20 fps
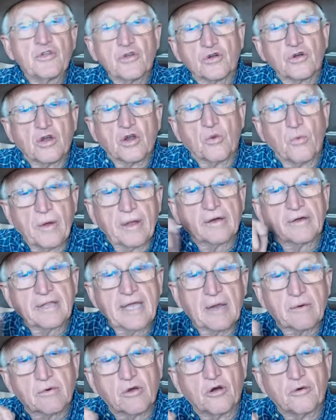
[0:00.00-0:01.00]
You're going to wiggle
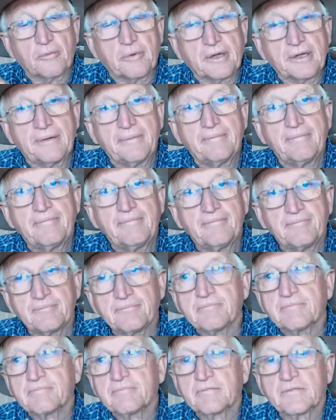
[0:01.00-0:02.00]
that rope.
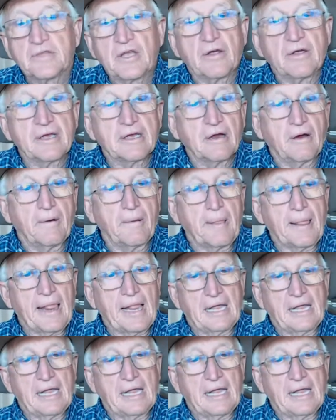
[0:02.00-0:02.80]
There you go.